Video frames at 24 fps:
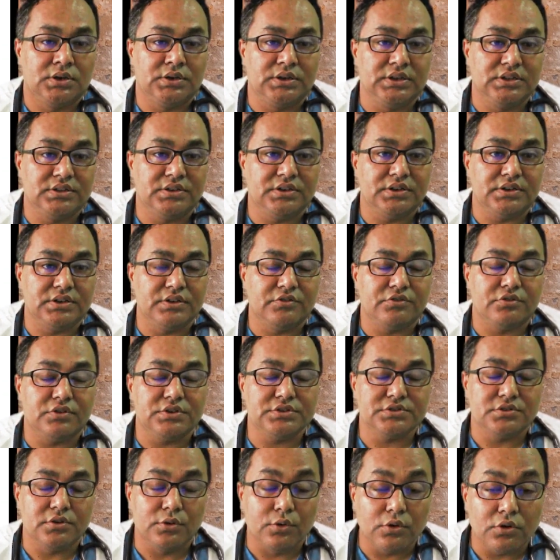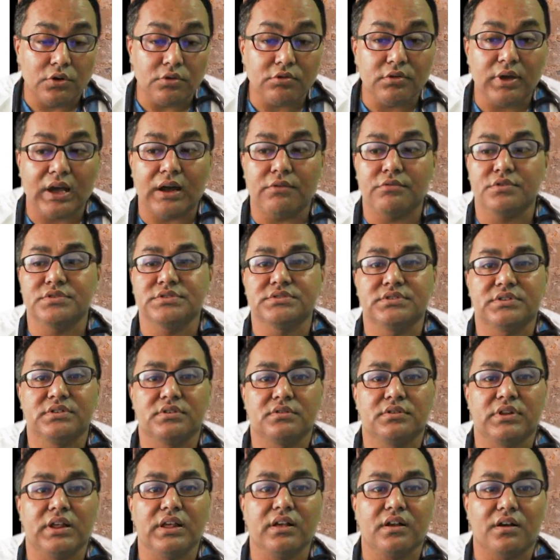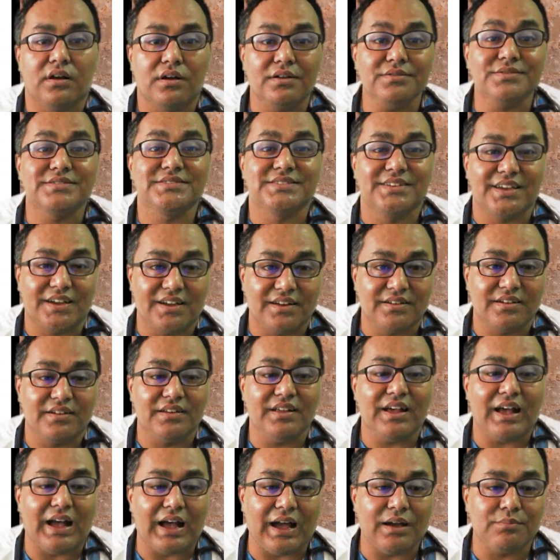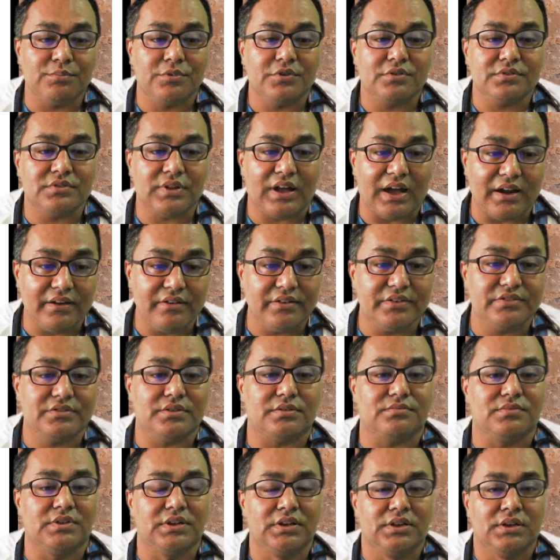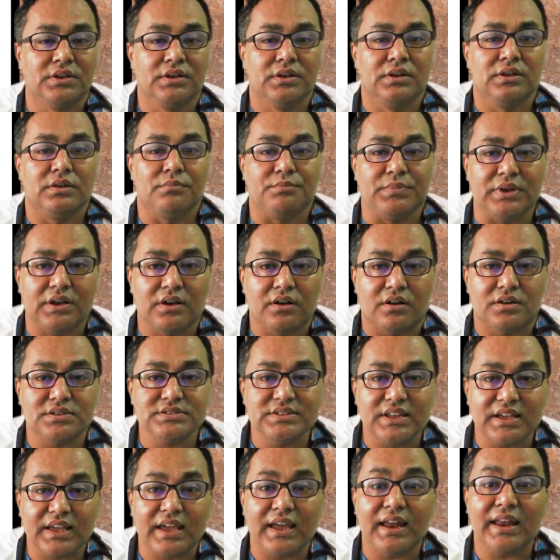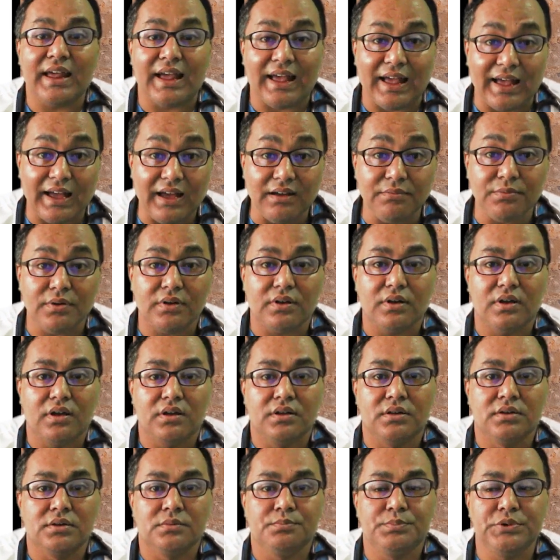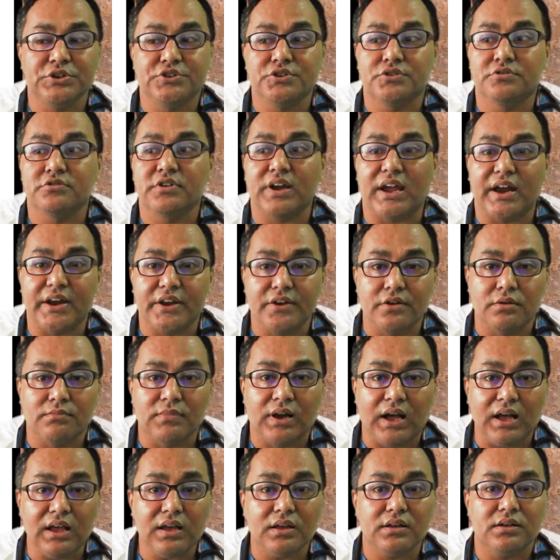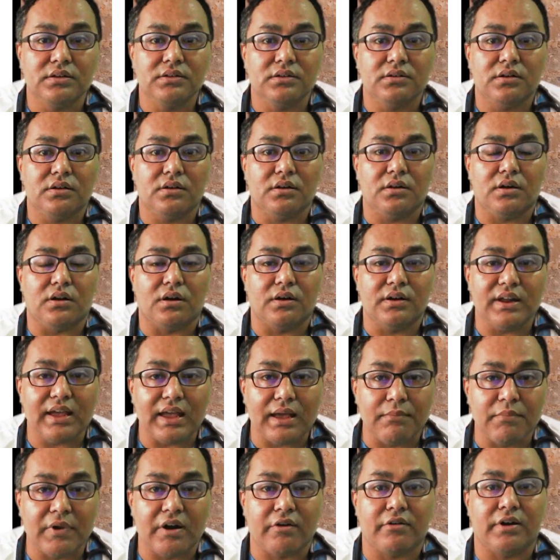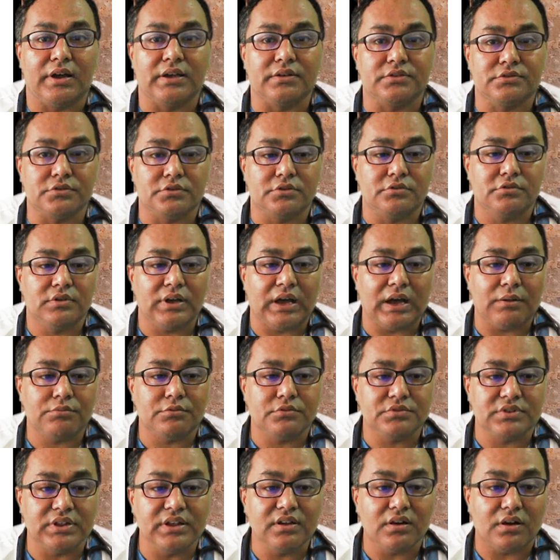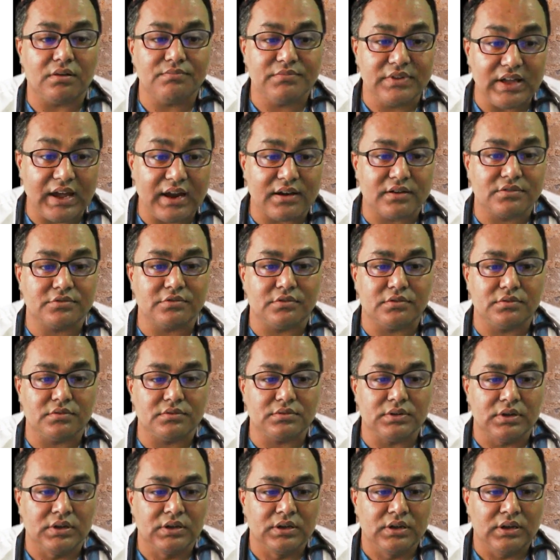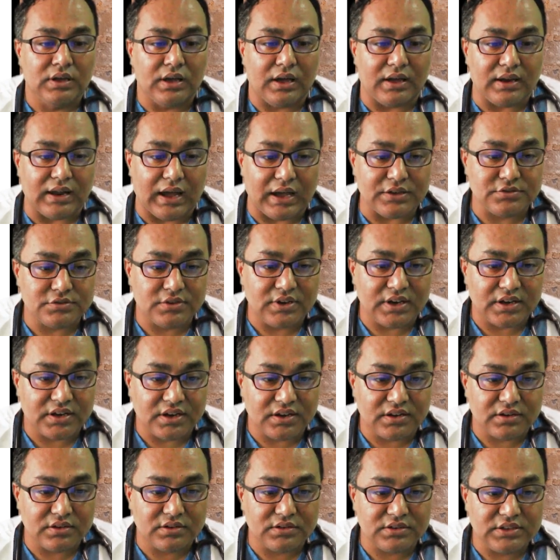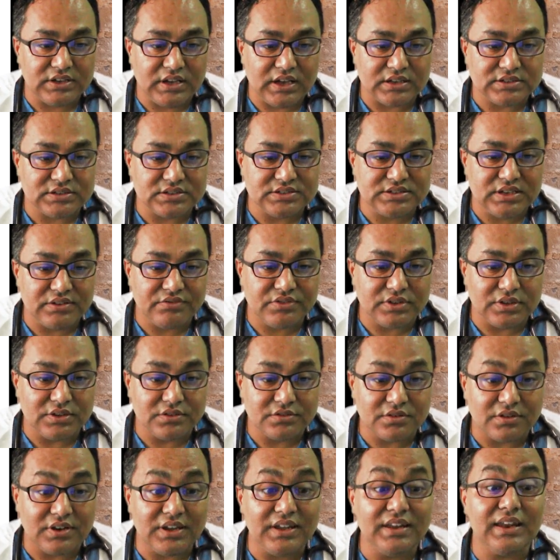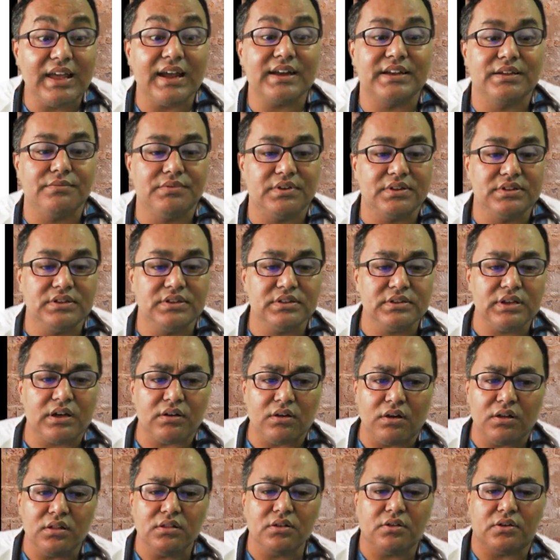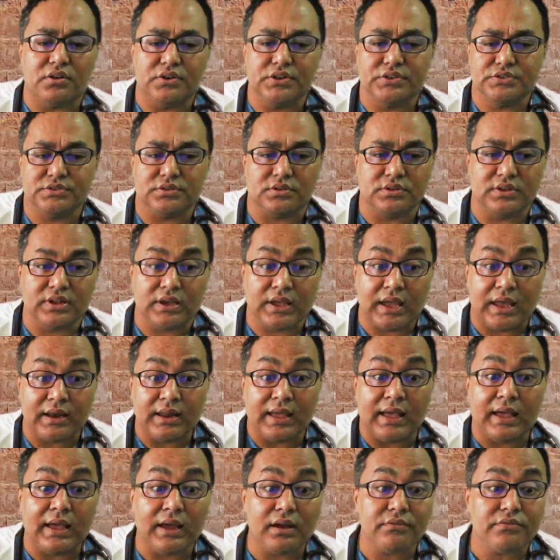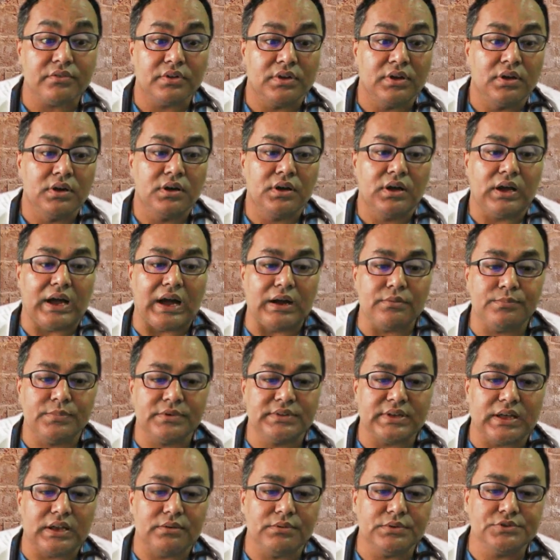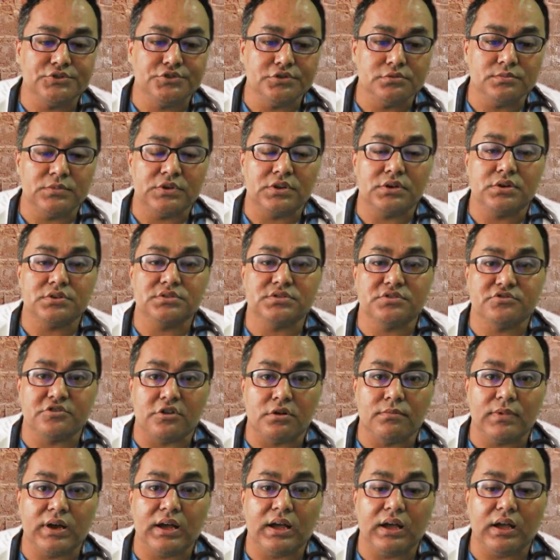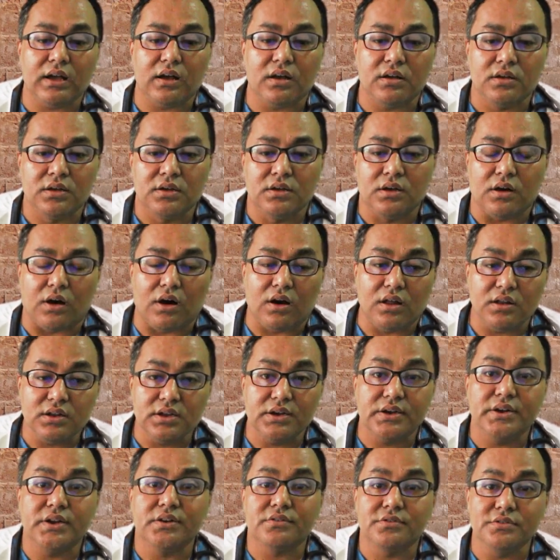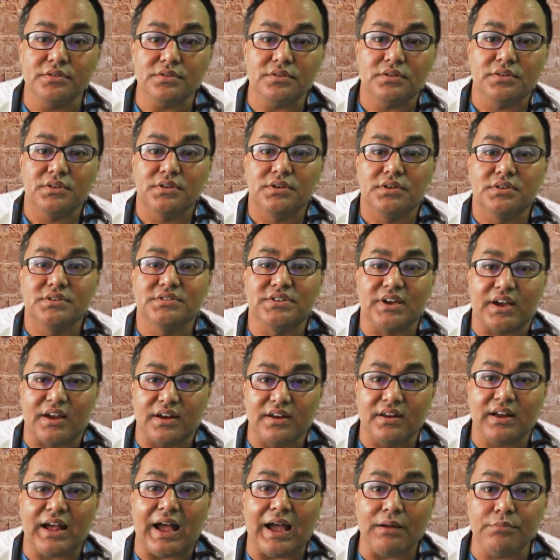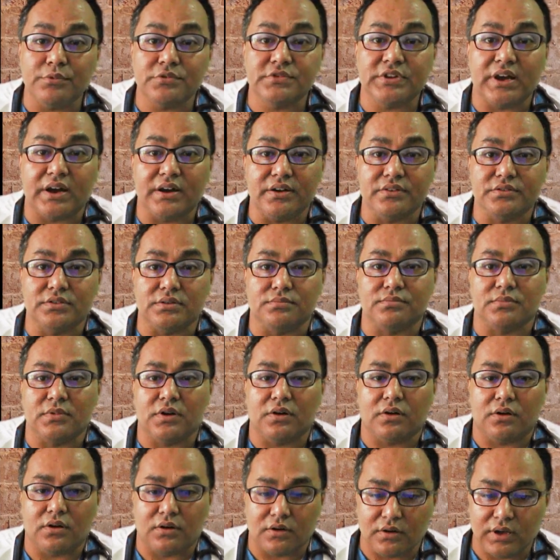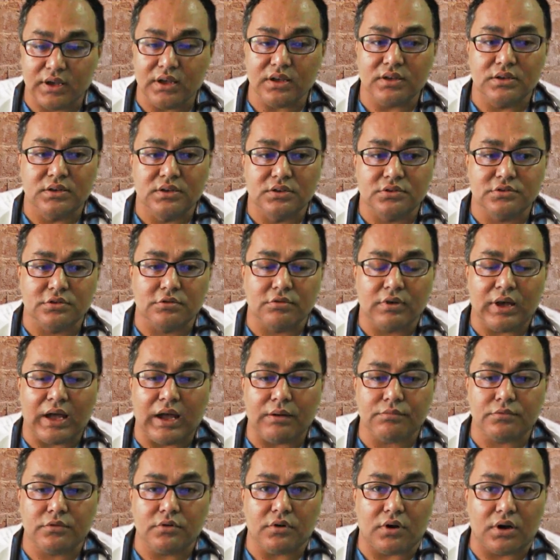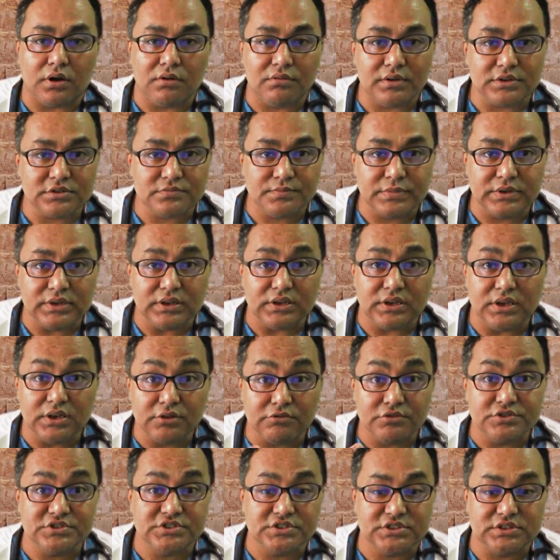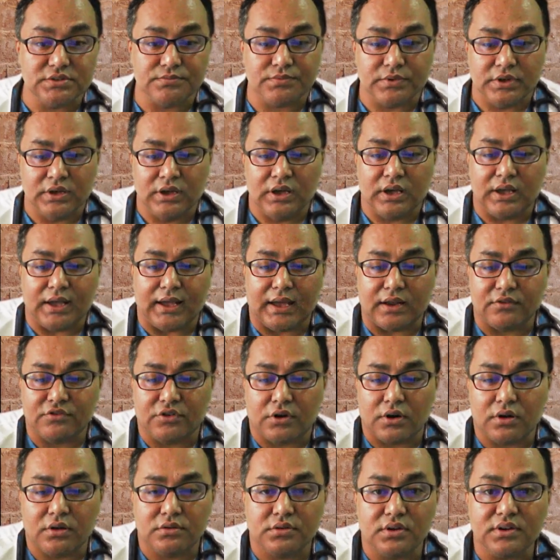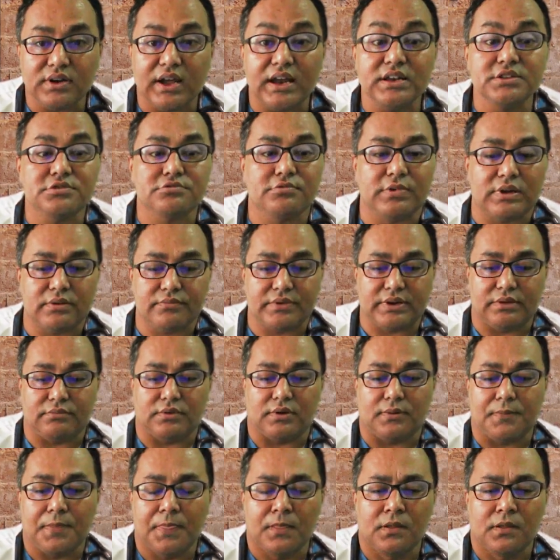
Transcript: T3, T4 is low, you have to think of secondary hypothyroidism, because they can have pituitary adenoma on MRI. So you have to think of that. So an isolated TSH deficiency or inactivity, these are all the conditions. They can have hypothalamic tumors, trauma, all leading to secondary hypothyroidism. Okay, so you have to always be inquisitive and follow the 9 square table.